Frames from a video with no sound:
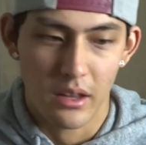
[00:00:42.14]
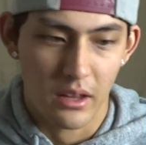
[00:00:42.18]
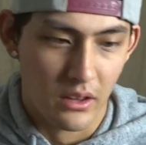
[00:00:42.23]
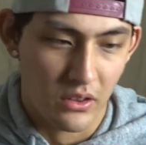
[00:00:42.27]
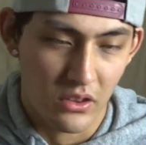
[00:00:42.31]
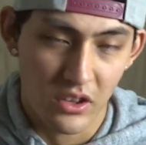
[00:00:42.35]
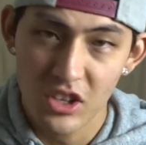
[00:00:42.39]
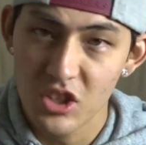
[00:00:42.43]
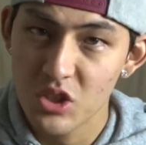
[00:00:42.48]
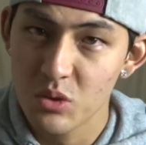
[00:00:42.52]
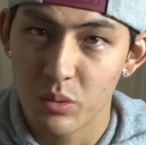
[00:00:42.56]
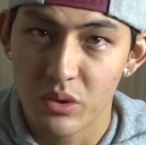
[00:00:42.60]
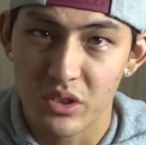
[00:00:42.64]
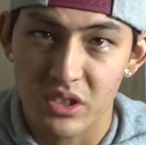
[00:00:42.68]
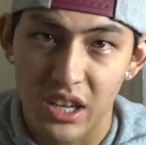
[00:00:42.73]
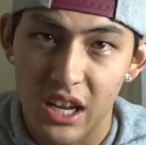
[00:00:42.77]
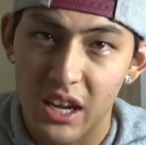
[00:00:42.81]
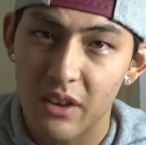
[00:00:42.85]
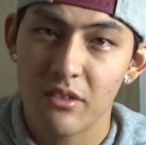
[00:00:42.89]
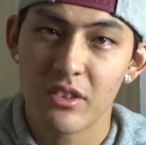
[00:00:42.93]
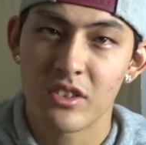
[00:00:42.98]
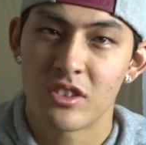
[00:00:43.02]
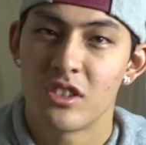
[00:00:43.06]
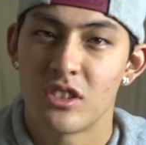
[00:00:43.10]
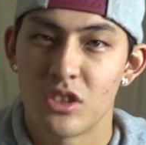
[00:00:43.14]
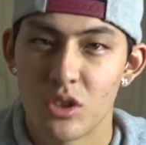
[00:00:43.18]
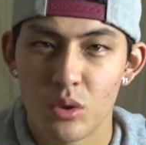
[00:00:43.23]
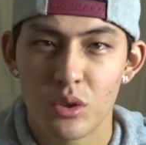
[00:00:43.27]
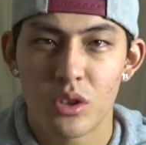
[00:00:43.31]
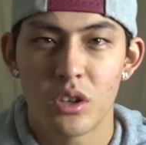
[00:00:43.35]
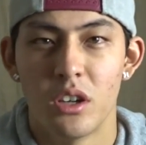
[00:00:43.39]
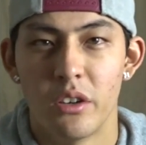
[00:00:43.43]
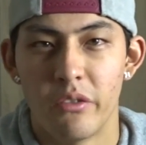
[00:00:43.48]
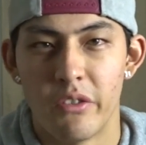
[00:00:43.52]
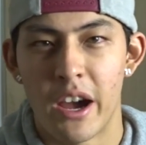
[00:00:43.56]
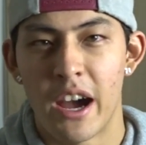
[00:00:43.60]
this was everything you
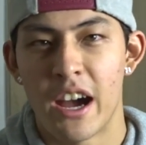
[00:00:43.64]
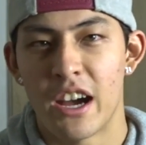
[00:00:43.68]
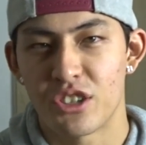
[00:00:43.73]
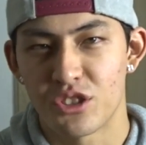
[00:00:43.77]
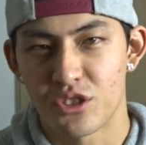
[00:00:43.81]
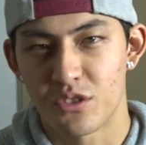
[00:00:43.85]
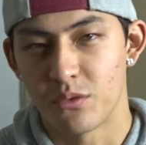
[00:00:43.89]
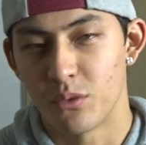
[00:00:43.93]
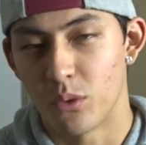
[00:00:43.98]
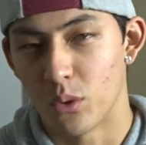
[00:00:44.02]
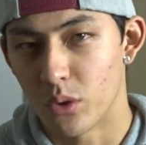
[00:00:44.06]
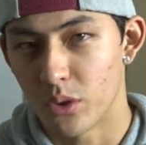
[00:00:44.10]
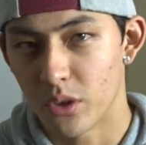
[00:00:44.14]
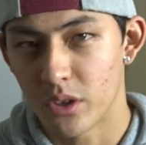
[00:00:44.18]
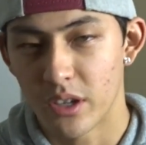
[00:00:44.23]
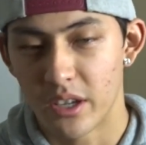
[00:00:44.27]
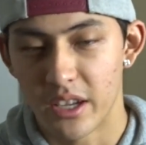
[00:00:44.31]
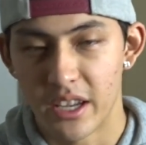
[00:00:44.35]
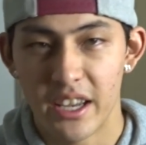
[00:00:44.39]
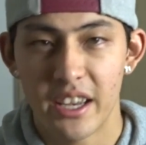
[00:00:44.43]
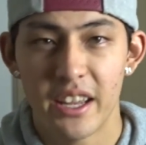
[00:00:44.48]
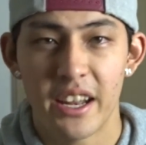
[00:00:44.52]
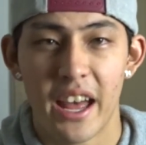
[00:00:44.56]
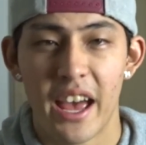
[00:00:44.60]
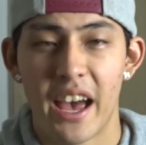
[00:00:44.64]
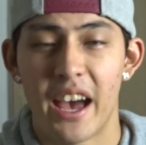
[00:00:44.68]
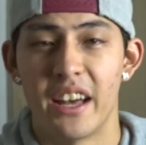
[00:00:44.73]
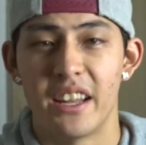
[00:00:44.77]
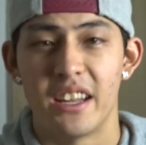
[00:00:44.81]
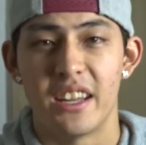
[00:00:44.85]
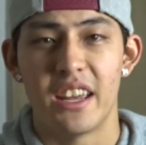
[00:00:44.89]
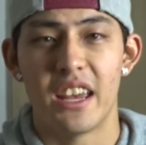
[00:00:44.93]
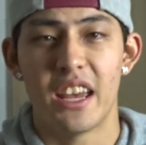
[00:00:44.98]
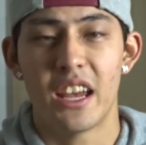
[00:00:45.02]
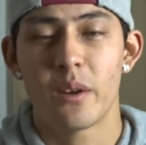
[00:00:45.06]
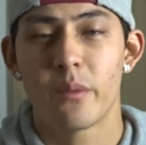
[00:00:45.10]
could have asked for. It
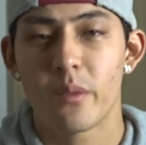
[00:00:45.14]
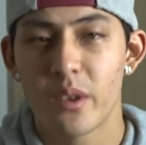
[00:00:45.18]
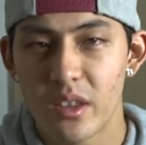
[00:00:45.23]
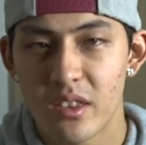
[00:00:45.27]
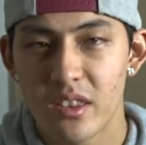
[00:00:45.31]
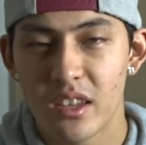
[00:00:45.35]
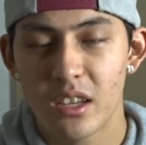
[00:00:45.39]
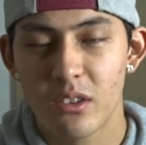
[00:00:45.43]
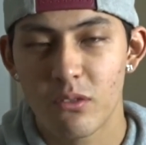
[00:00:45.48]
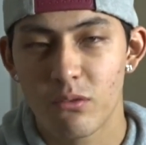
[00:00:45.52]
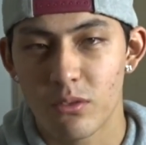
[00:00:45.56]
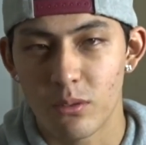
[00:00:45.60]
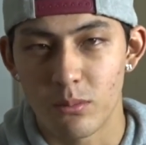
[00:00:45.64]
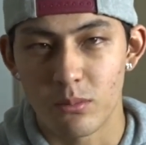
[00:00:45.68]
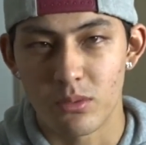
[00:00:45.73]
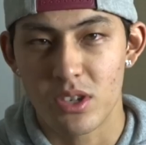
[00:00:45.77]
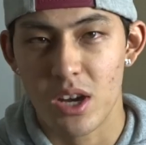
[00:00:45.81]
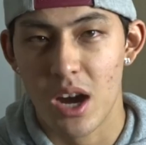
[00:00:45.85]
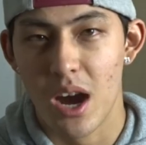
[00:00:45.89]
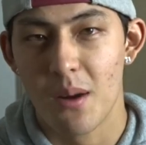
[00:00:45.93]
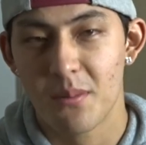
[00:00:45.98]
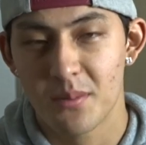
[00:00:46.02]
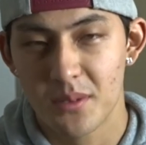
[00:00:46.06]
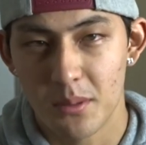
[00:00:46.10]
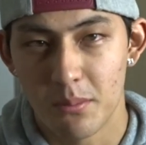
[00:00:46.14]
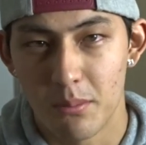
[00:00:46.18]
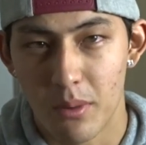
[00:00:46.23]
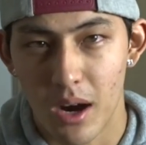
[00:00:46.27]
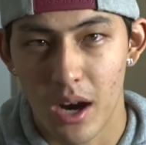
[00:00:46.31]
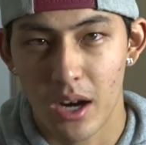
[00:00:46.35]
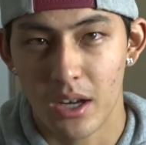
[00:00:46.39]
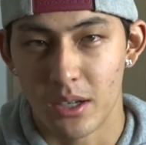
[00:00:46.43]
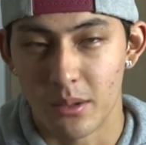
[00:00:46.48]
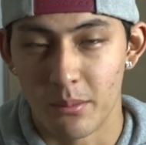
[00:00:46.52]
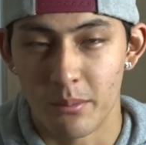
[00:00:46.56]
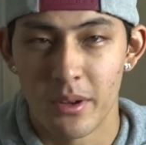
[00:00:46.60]
had everything from top to
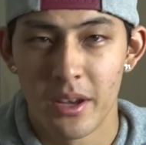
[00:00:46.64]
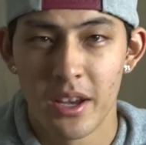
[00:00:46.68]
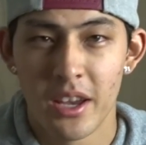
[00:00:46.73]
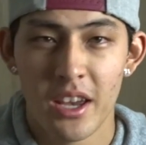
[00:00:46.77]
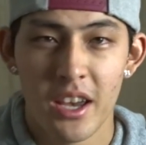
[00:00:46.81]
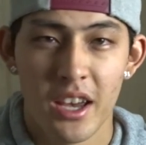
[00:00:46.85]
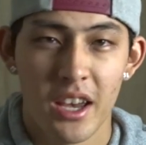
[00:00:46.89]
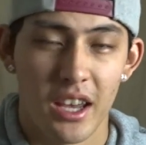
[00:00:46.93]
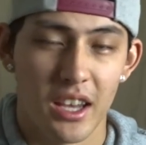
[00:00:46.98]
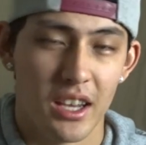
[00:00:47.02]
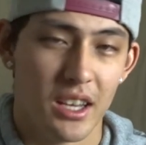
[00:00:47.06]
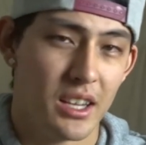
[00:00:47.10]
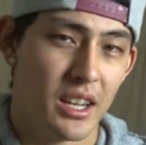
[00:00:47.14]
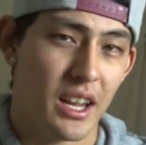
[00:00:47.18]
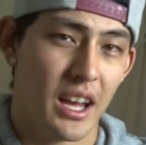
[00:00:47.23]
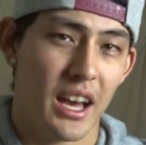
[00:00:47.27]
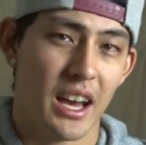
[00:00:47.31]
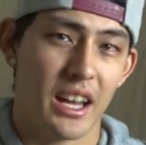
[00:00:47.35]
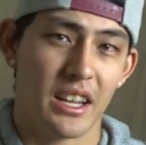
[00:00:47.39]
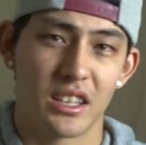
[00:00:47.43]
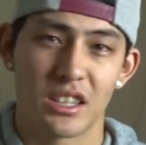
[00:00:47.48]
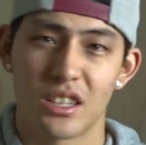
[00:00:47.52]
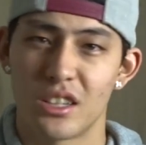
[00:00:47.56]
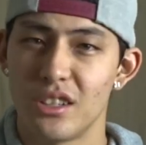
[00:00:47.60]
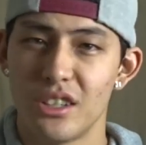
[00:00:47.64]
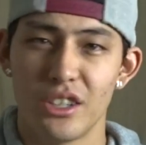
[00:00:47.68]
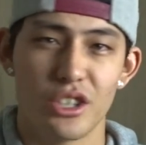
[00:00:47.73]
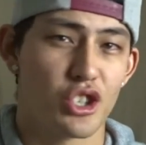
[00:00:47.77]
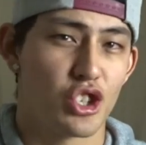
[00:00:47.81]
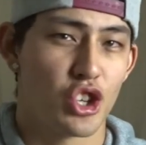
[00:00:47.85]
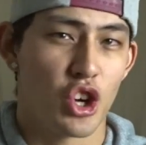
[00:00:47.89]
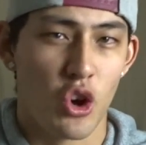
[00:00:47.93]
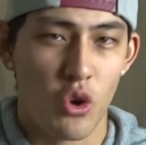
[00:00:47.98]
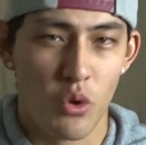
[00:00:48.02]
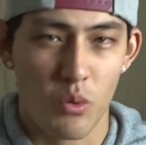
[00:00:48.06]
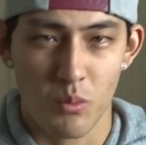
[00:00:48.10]
bottom. It had
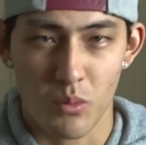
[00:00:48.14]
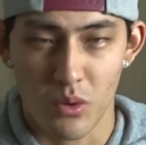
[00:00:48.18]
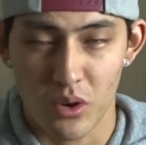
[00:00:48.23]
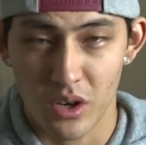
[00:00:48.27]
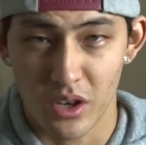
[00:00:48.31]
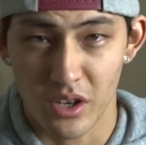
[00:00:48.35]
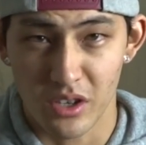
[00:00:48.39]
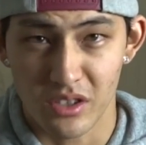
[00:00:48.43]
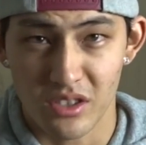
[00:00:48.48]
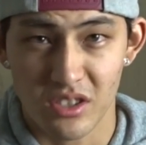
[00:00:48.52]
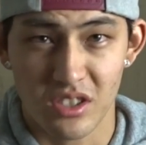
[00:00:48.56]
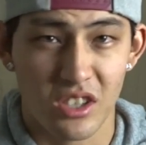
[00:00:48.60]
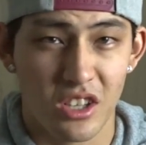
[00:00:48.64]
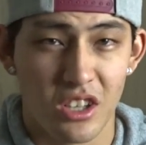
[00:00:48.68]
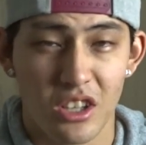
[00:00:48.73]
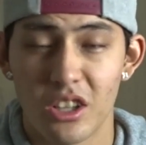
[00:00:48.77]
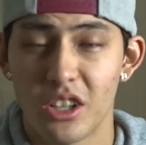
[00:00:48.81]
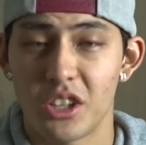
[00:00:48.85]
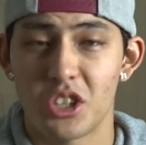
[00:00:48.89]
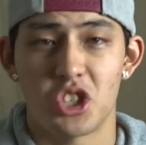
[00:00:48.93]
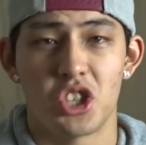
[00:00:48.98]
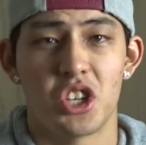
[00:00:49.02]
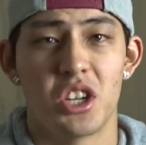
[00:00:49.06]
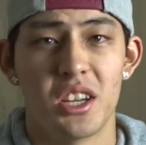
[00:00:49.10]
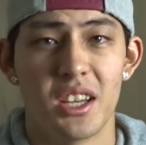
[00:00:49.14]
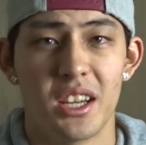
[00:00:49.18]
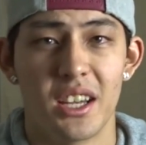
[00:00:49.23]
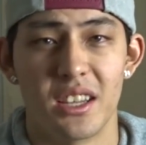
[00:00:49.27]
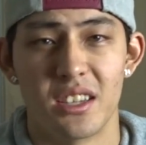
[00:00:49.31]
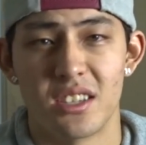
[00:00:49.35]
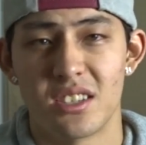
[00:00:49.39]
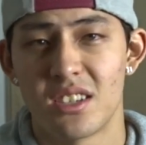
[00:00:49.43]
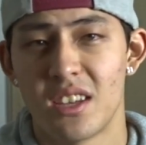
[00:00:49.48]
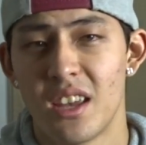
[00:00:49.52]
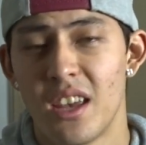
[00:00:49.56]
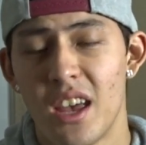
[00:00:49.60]
clutch home runs, clutch
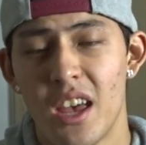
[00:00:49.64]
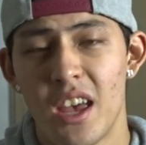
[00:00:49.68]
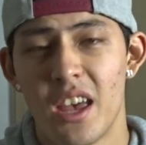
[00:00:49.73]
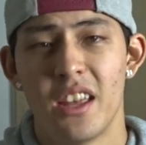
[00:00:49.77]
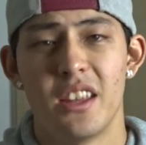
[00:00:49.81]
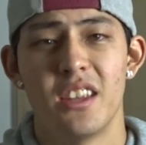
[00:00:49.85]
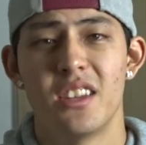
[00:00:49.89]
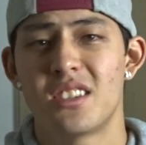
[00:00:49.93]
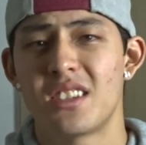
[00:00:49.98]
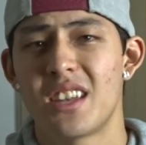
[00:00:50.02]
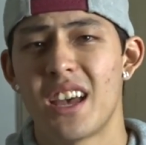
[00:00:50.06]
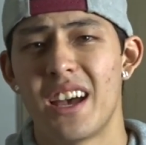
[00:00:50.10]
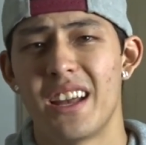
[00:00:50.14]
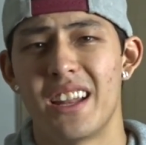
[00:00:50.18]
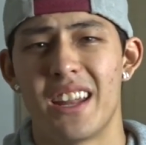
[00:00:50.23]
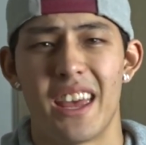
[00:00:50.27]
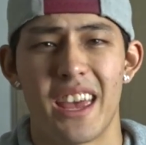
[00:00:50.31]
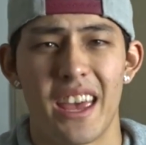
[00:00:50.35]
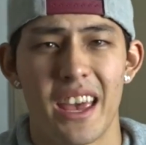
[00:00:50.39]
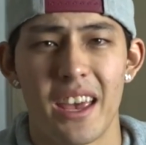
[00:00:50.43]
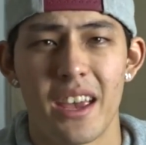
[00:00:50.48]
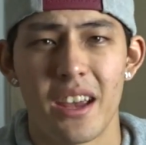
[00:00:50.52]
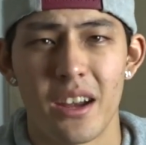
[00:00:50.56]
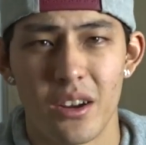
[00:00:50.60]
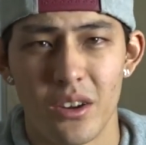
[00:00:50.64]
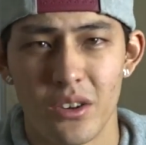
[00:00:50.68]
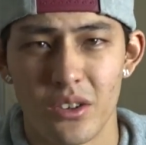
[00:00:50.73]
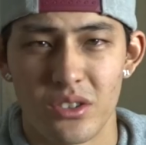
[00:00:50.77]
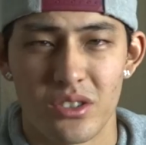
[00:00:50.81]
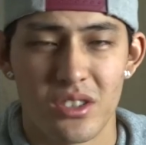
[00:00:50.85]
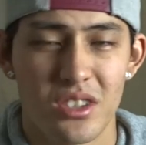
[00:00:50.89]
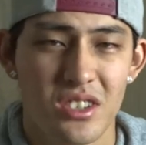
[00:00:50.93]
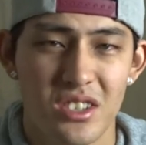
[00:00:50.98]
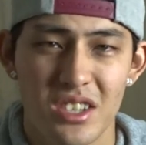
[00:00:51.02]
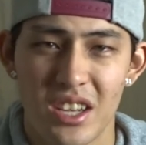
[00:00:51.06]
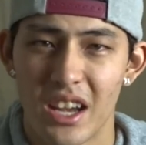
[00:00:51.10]
hits. This had
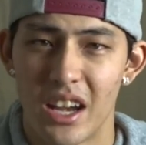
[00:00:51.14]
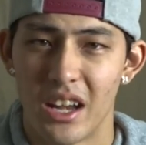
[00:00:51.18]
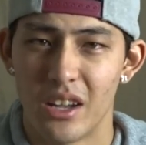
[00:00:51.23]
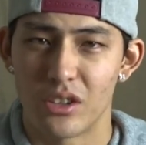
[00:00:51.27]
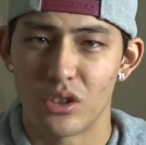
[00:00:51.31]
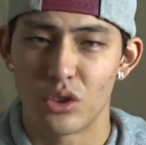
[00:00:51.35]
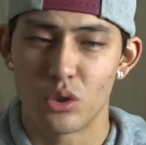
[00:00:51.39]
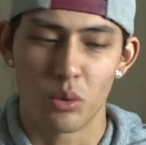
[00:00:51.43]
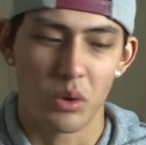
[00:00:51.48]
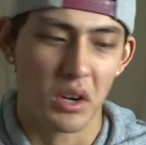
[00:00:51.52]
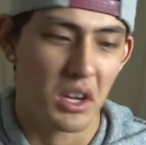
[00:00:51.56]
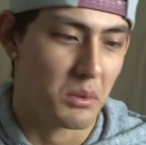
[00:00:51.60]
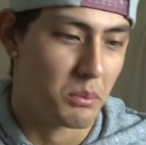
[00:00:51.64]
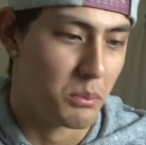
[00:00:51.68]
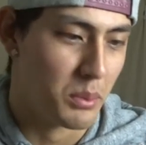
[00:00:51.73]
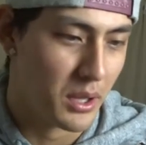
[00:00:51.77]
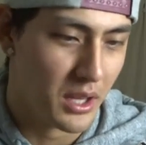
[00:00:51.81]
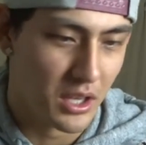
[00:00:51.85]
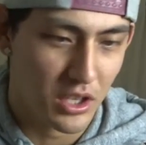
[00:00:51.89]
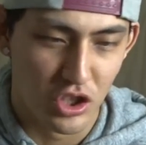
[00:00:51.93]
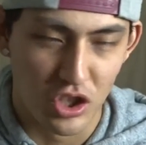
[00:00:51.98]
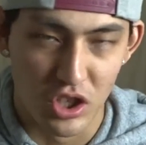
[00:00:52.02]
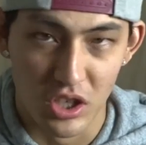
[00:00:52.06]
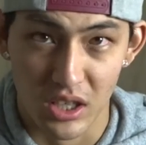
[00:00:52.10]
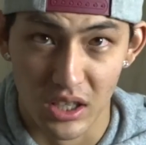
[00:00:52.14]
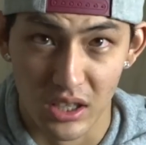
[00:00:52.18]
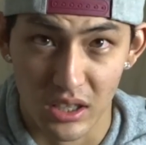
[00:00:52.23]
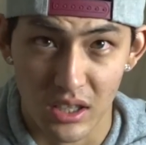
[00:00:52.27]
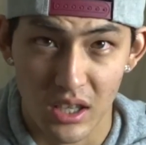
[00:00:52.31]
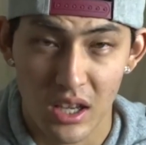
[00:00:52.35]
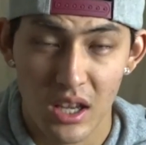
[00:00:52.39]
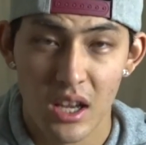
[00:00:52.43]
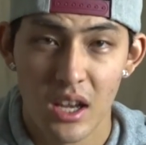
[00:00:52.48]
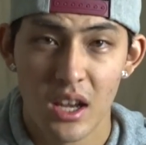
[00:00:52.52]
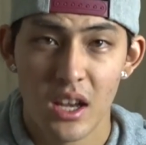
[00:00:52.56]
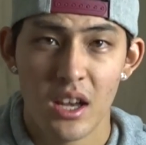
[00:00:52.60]
errors. This had great pitching.